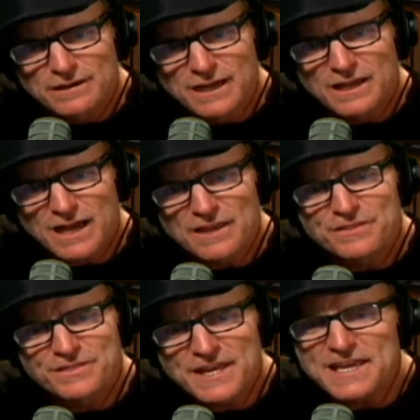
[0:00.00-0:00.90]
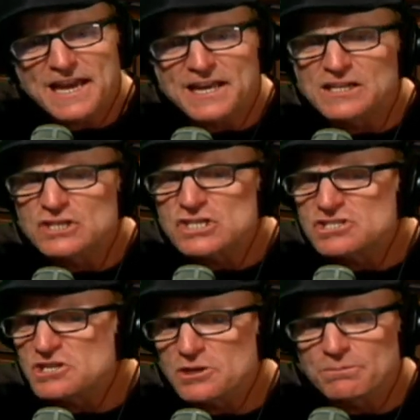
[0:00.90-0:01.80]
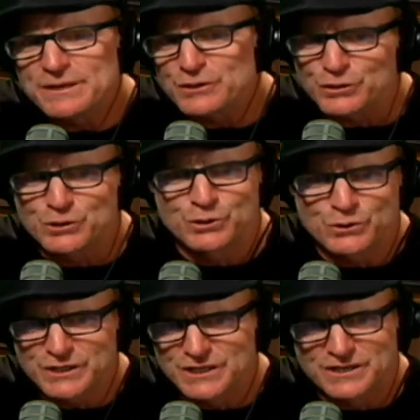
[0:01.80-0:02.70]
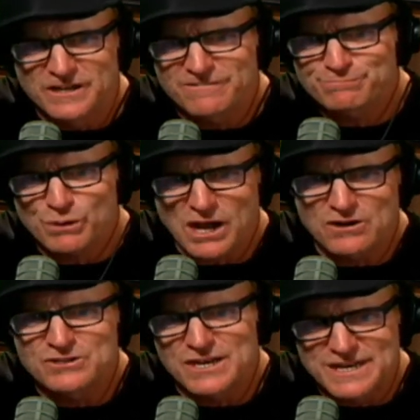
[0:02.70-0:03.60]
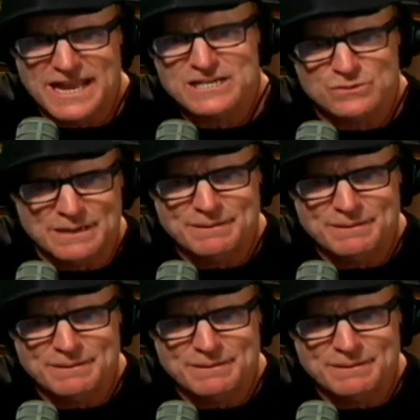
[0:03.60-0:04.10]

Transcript: I think I can still be early enough prior to next week,